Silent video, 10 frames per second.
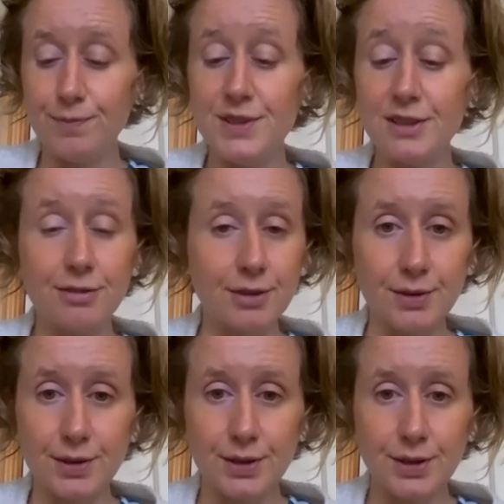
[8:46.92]

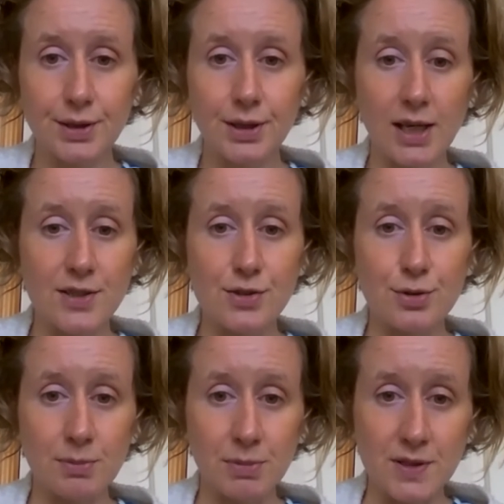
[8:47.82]
different cancer
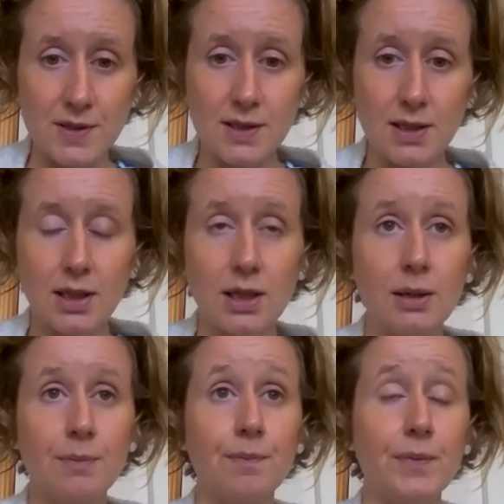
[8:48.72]
treatments
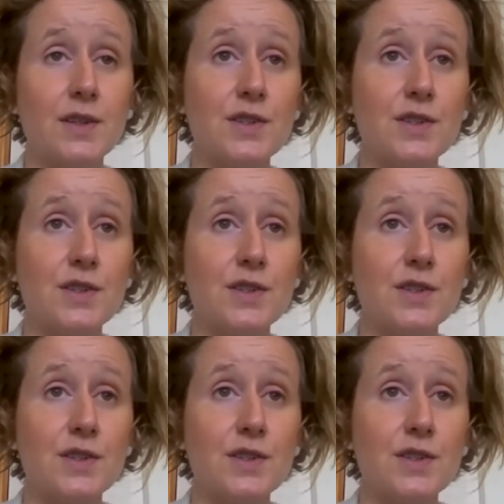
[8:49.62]
and